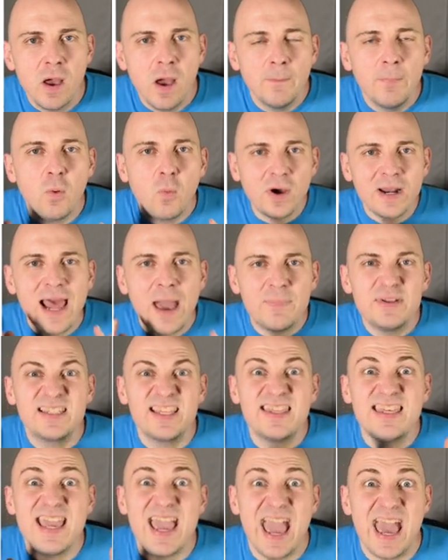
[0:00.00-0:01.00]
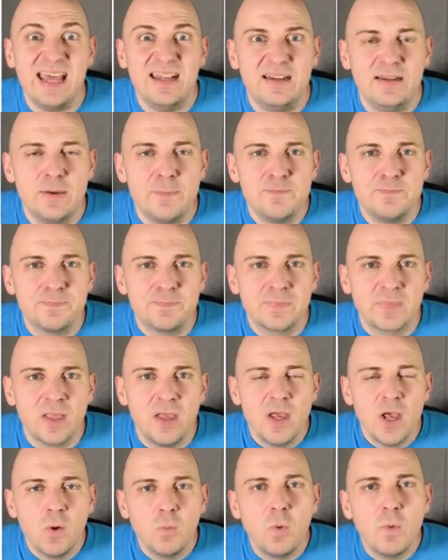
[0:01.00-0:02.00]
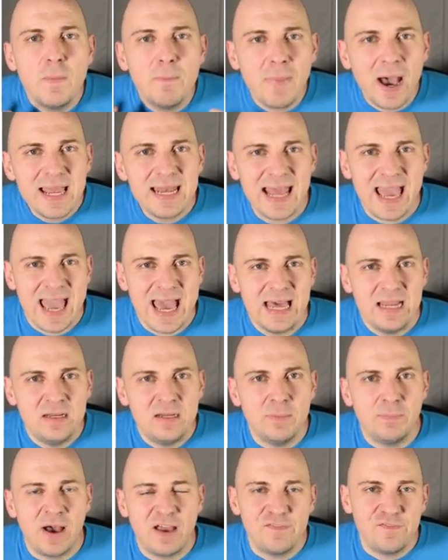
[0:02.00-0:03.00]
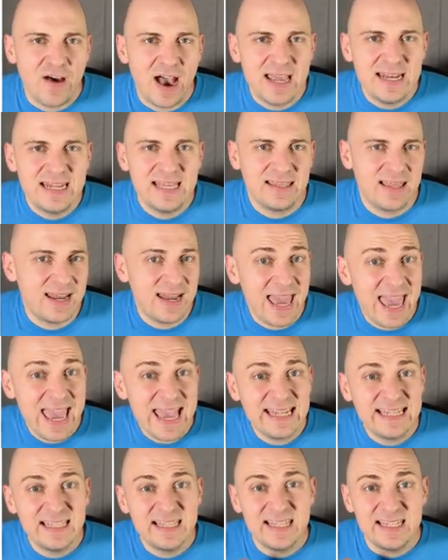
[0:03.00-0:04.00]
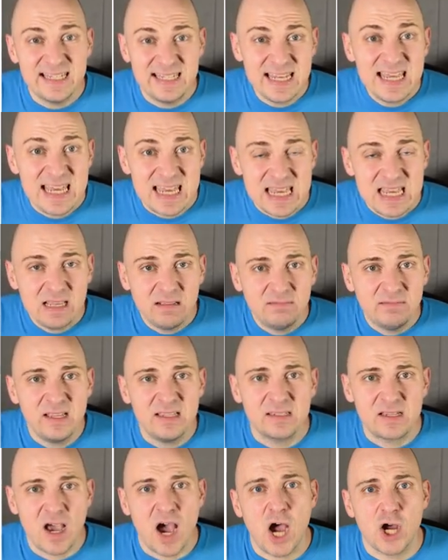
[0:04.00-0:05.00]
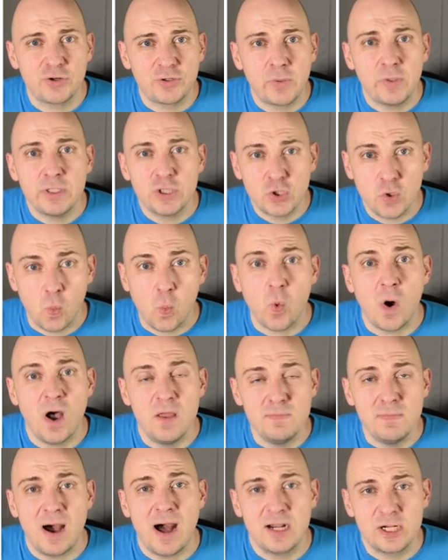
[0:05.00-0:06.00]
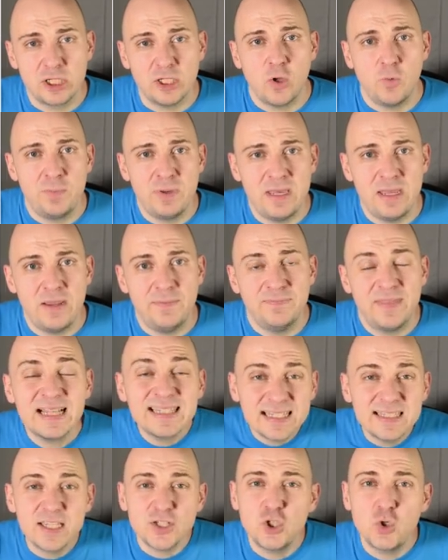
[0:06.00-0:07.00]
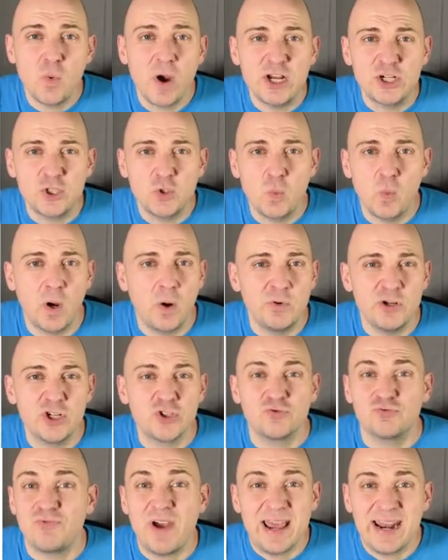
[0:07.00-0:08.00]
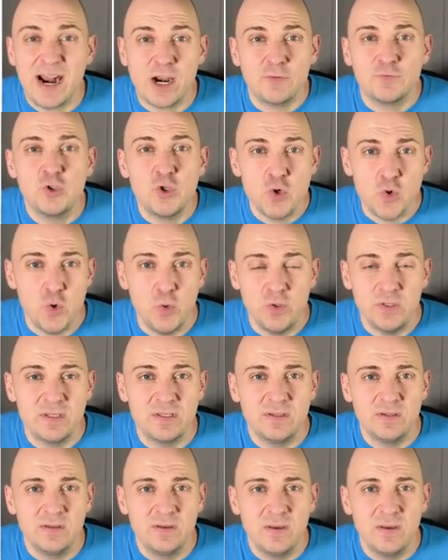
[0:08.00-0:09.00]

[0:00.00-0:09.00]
But what happens at the end? Well, we might end by finding that a to the d is congruent to 1 modulo p. That's a situation where we just ran out of 2's.